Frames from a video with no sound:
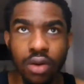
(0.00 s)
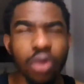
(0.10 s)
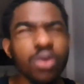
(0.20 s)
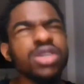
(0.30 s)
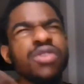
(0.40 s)

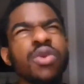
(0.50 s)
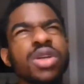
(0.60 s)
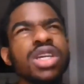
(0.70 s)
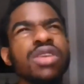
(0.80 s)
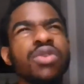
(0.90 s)
Or was it
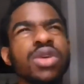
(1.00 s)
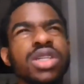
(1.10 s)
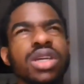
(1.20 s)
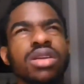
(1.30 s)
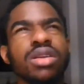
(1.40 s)

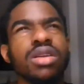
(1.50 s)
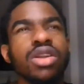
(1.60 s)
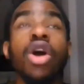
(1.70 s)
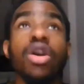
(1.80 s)
$14.14? No,